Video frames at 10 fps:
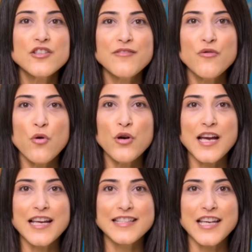if
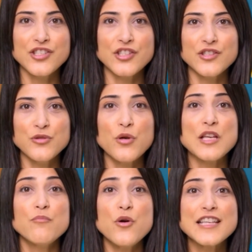organizations will
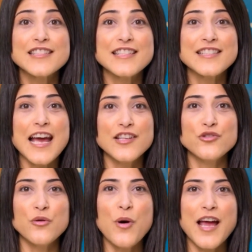embrace this
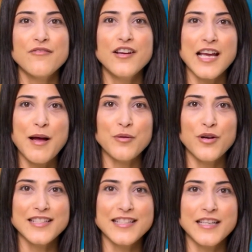natural way of
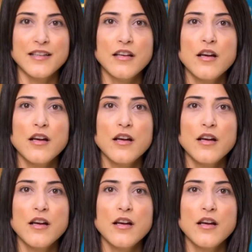collaborating,